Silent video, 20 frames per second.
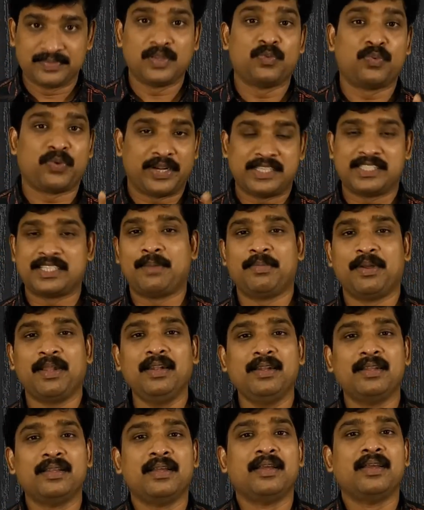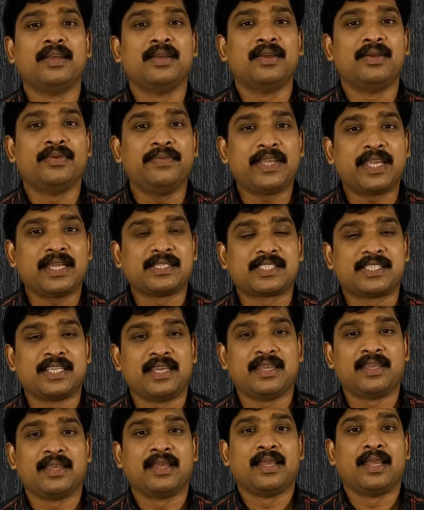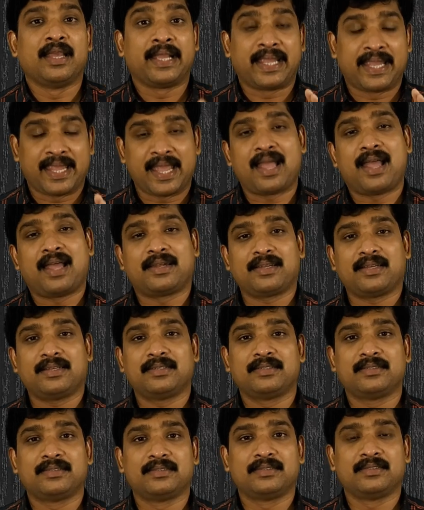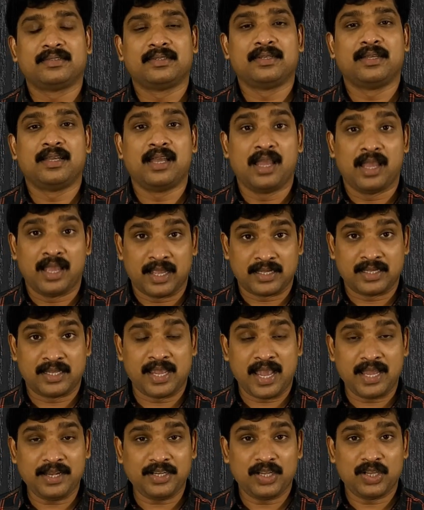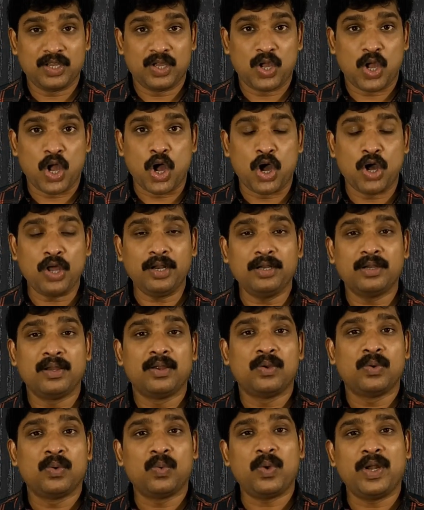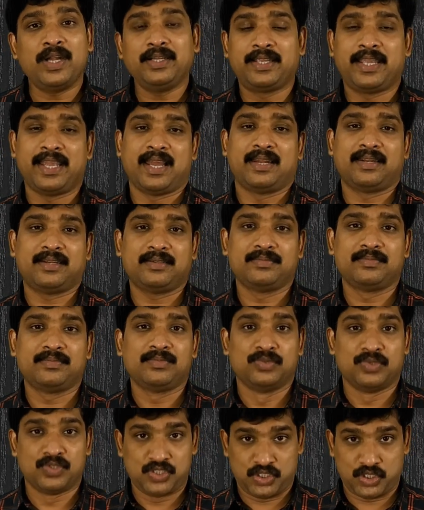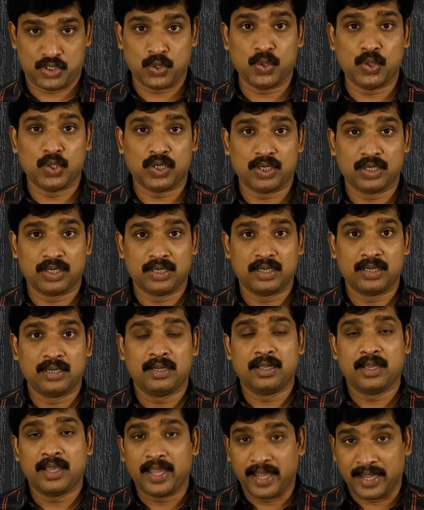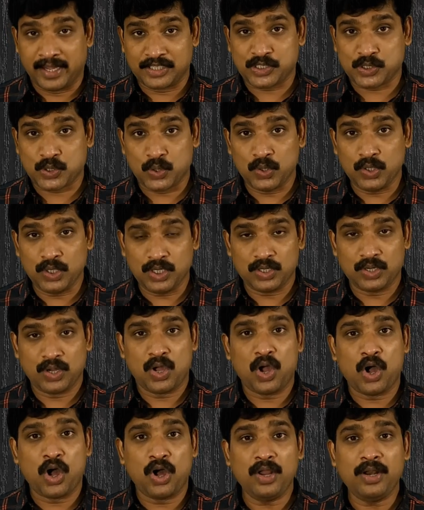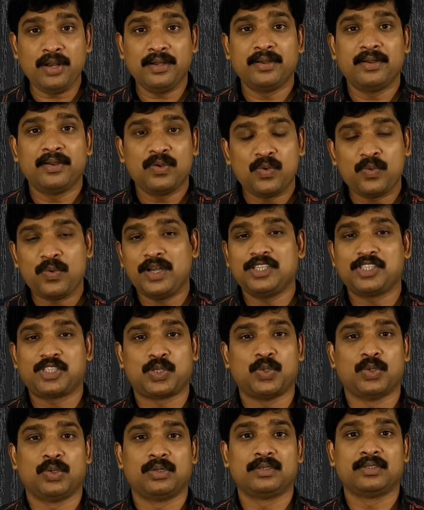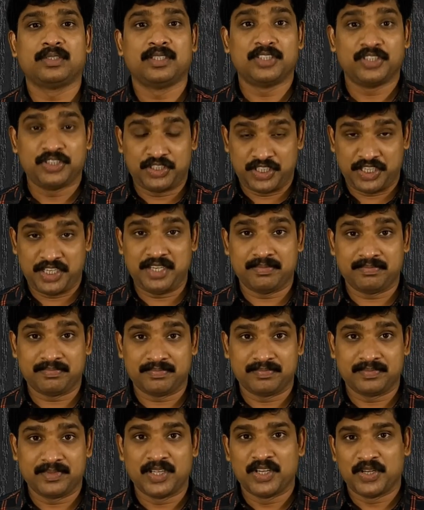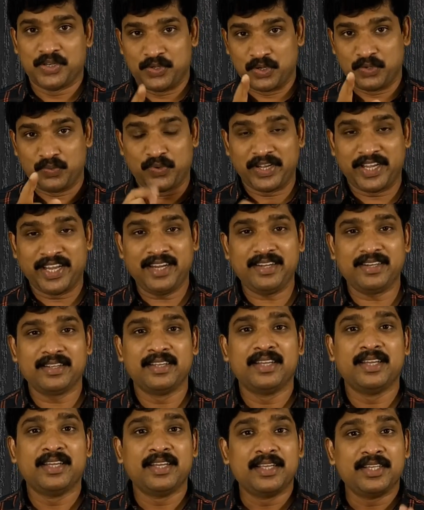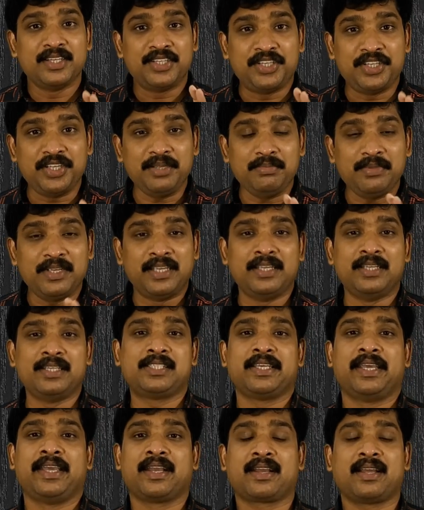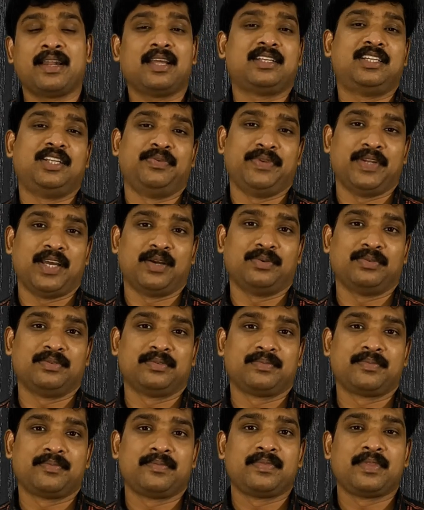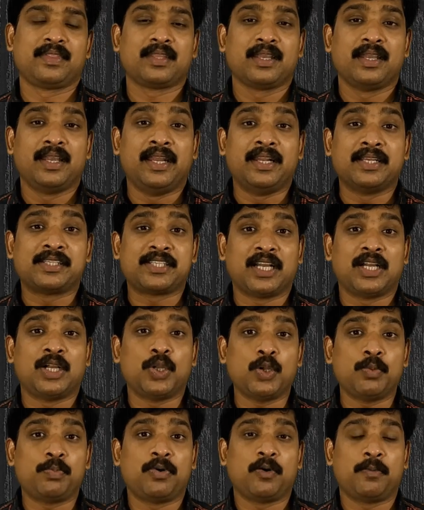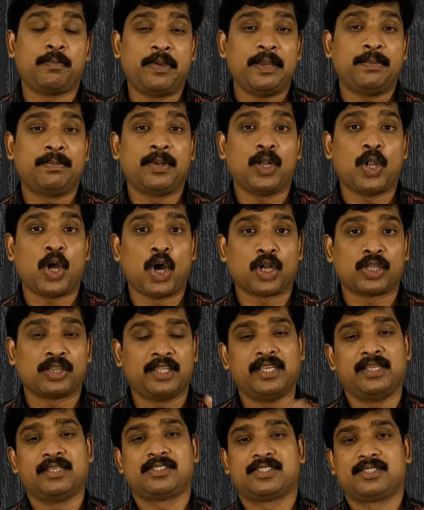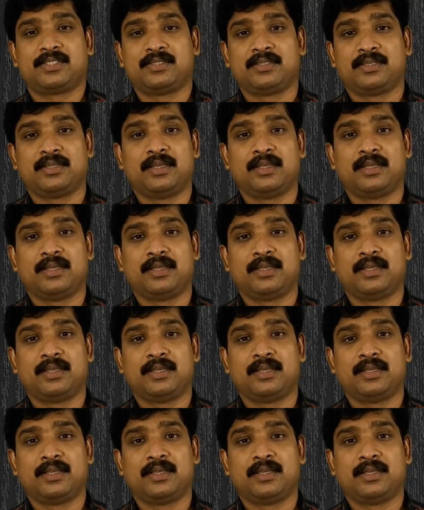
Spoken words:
For example, we can say cat, a cat or one cat, school, a school or one school, team. Don't forget, team is a collective noun. It is a group of people or things.